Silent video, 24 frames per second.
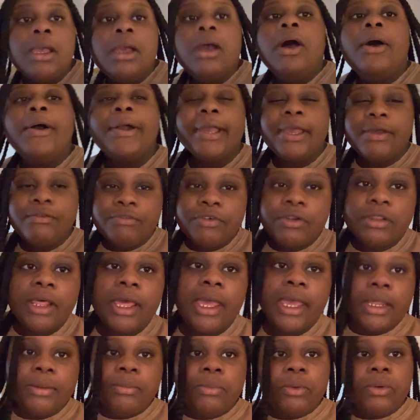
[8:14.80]
Okay, and for the
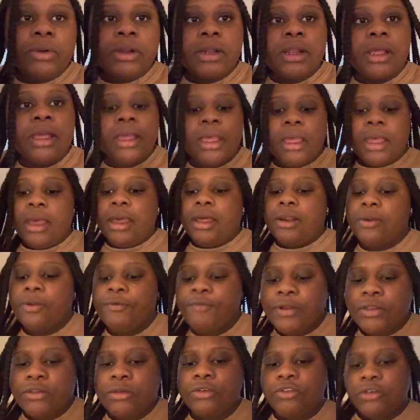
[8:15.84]
headboard, I don't know if
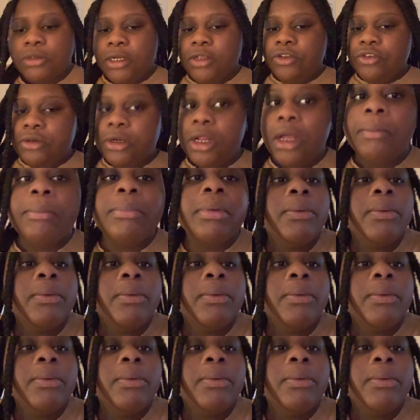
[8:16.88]
I told you guys or not,